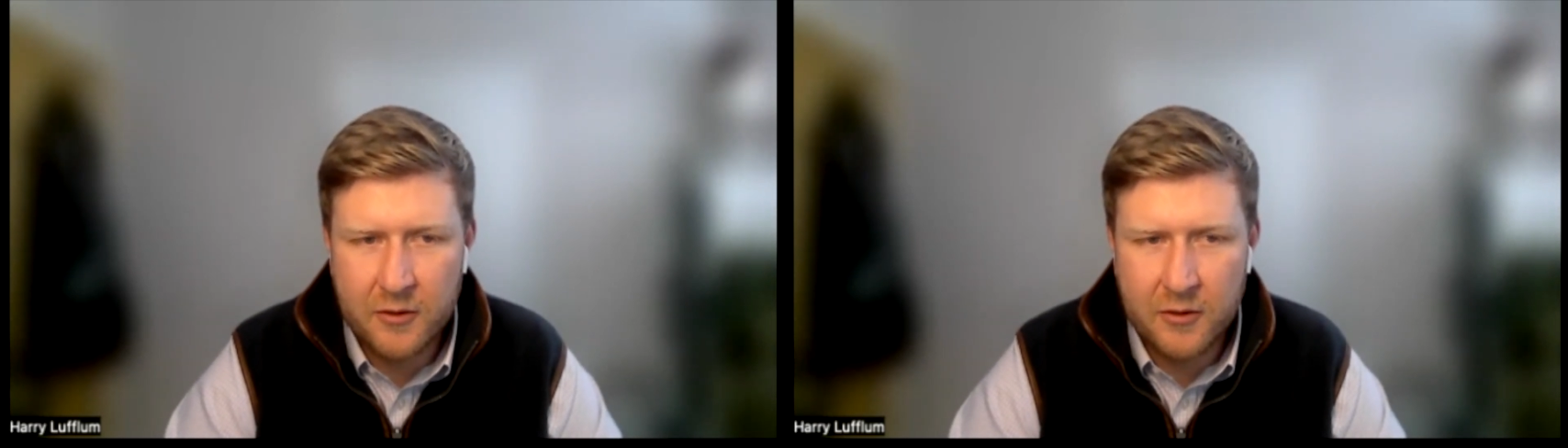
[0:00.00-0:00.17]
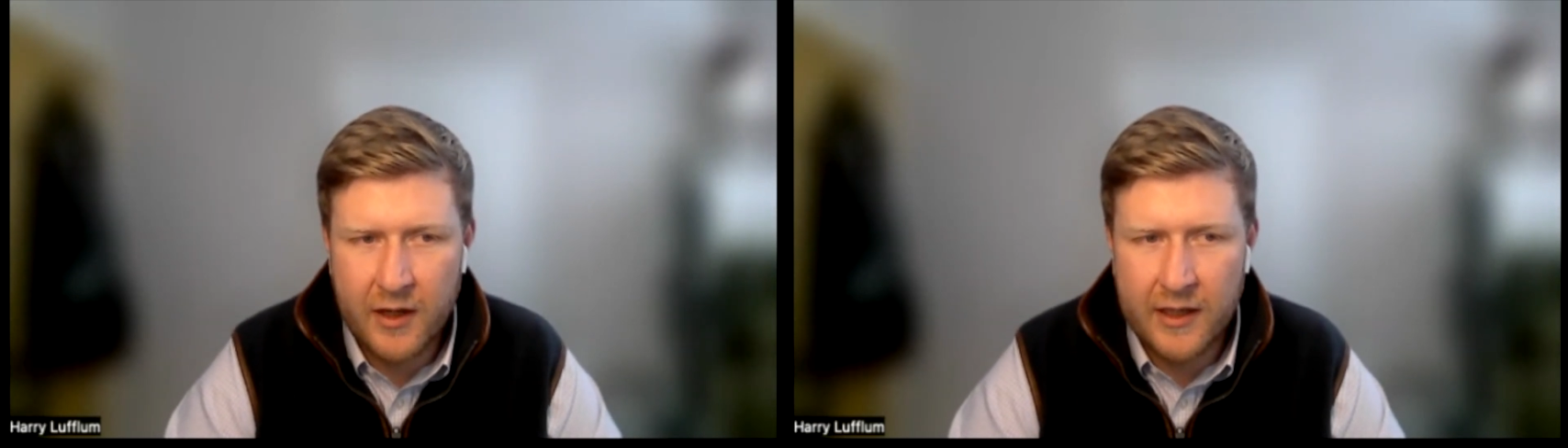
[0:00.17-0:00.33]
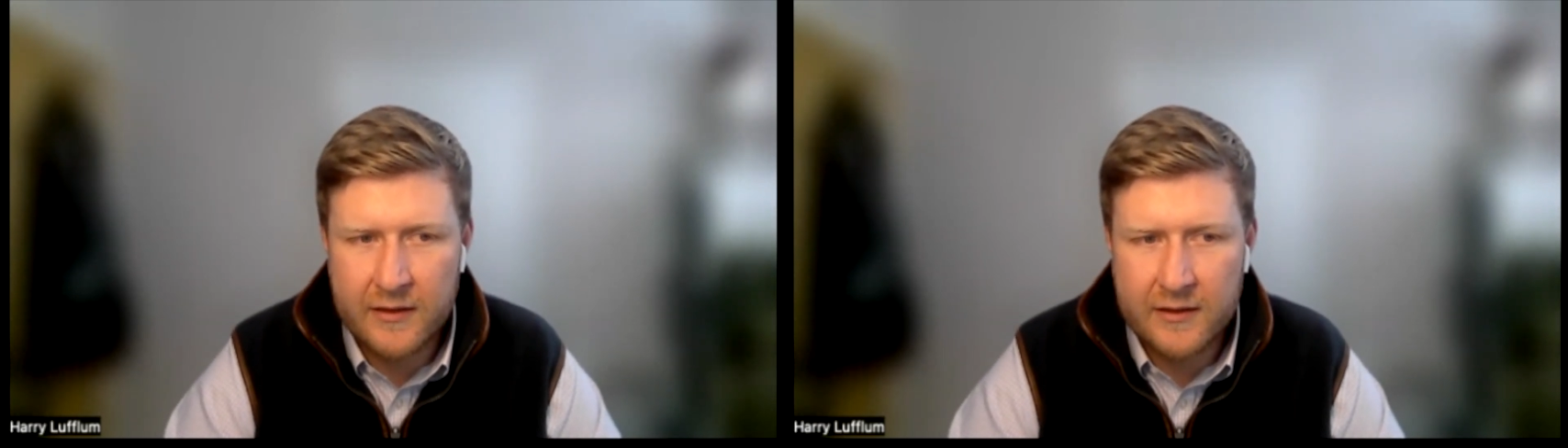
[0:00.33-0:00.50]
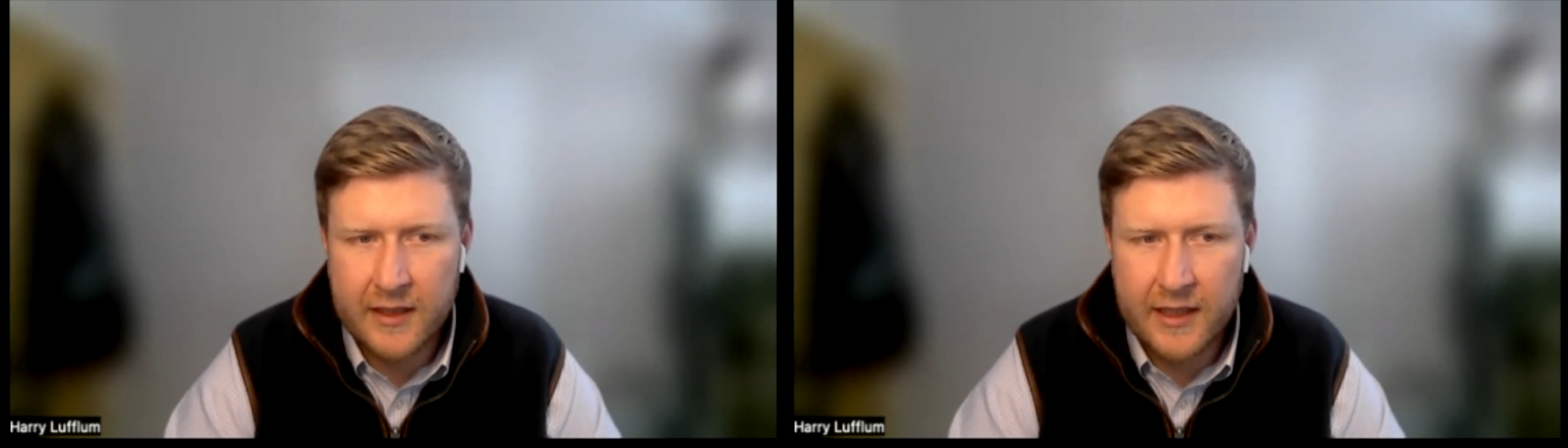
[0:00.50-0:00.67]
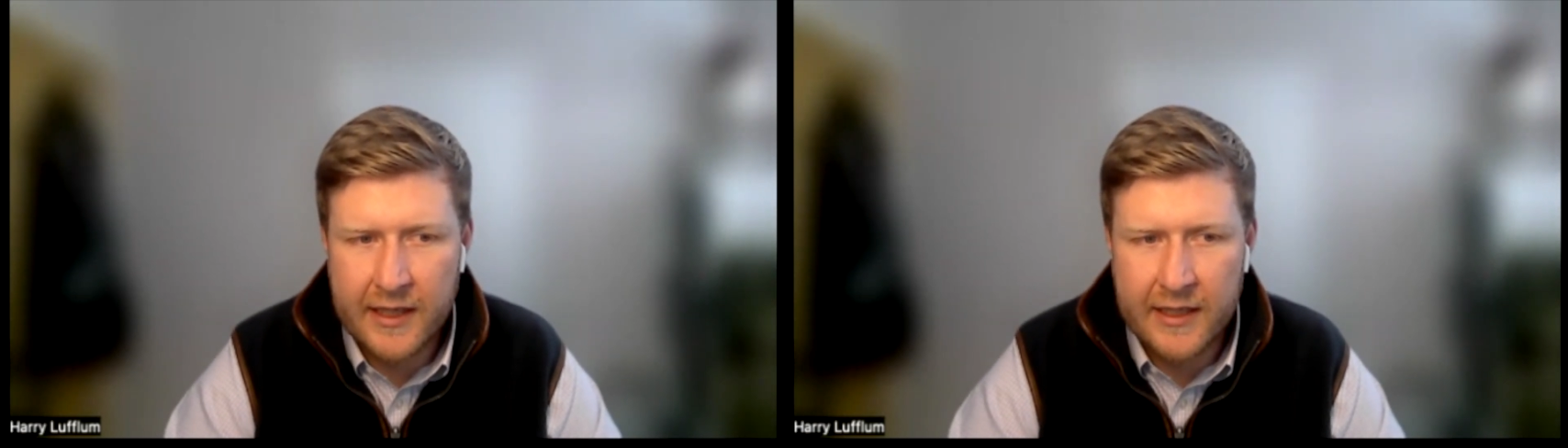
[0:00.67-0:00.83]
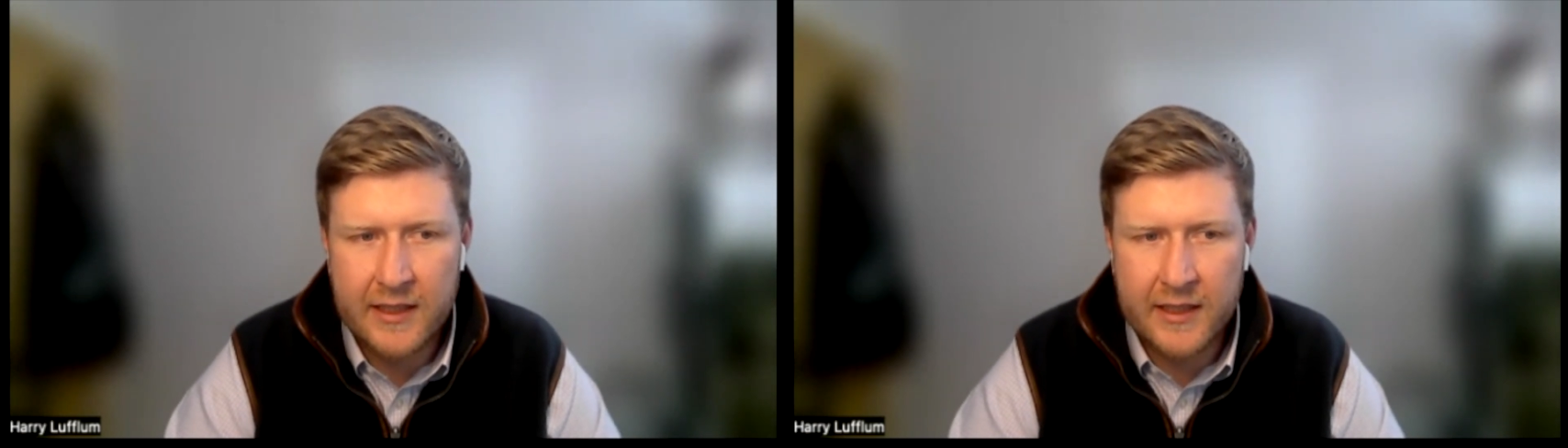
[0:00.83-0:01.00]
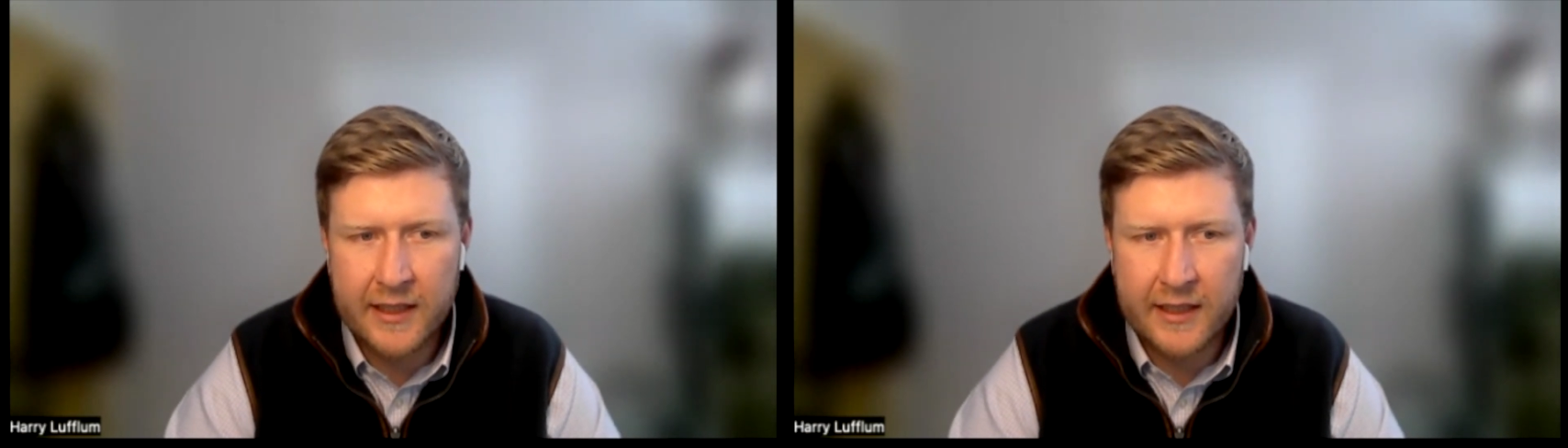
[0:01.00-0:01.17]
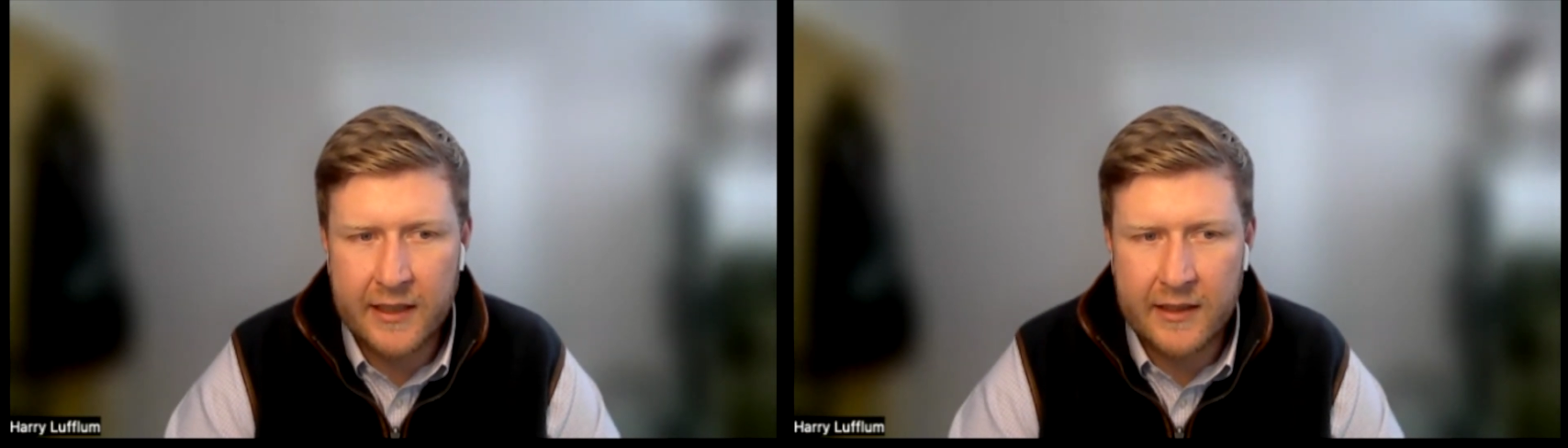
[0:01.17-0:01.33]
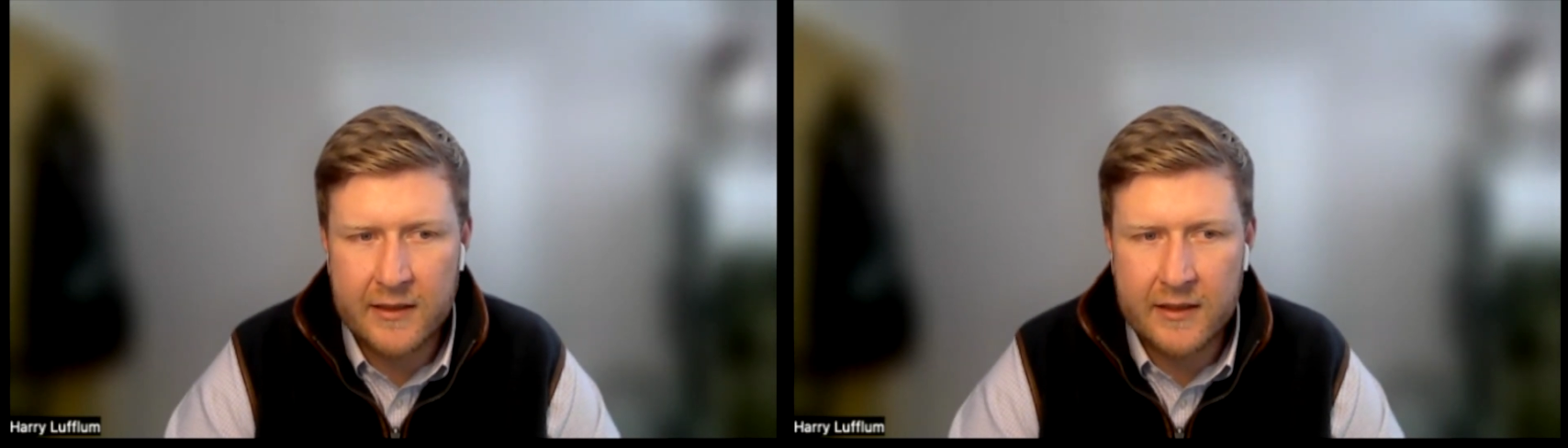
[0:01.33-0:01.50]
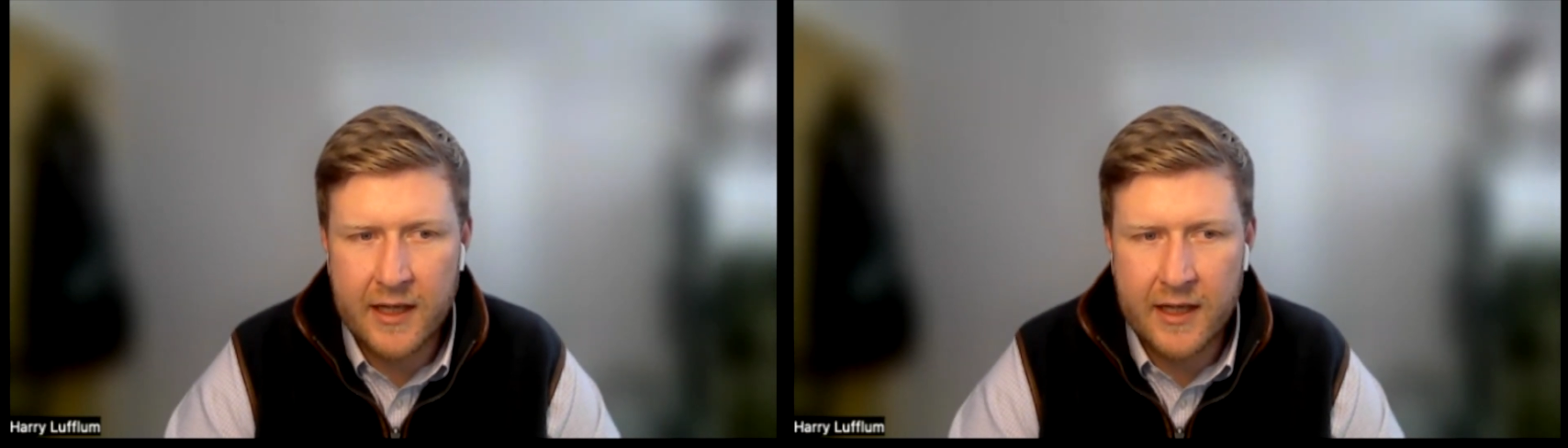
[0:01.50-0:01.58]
quite easily,